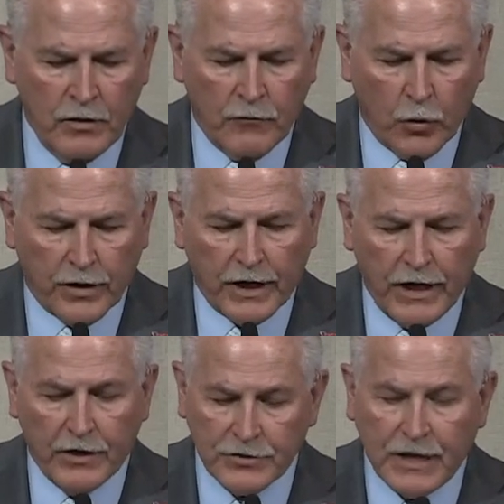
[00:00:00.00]
for the
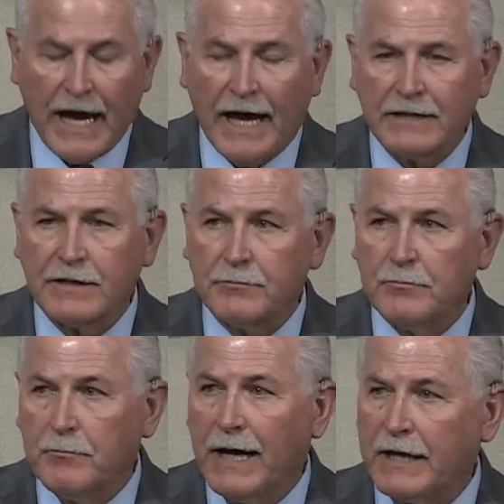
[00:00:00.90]
CARES Act,
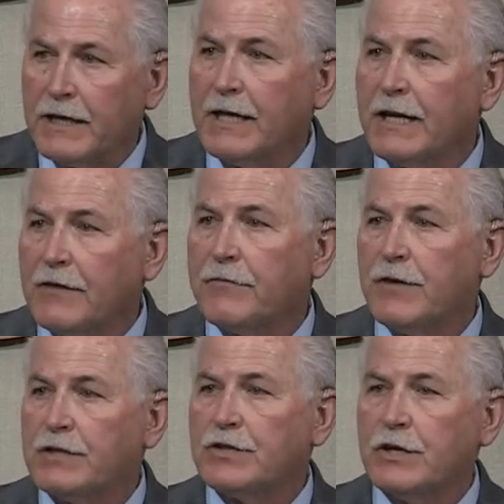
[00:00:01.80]
making it
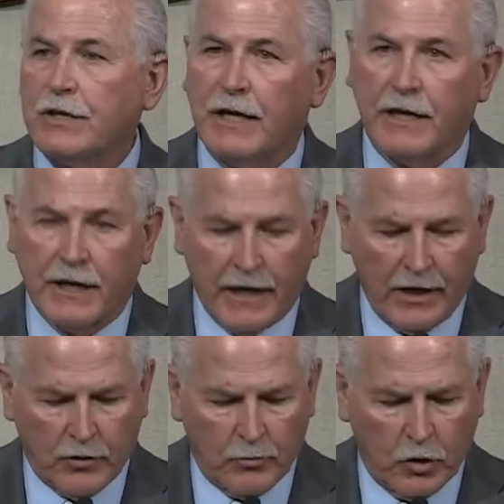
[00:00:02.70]
efficient and
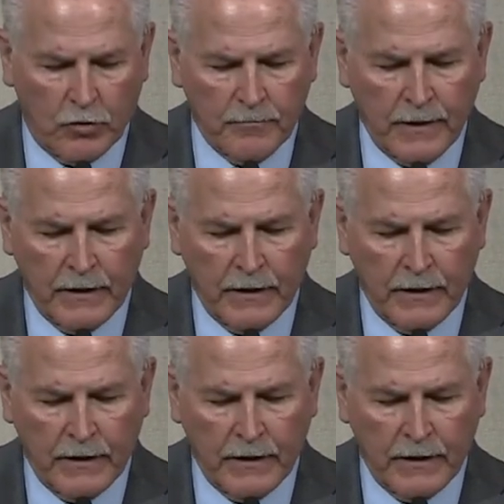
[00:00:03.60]
accountable.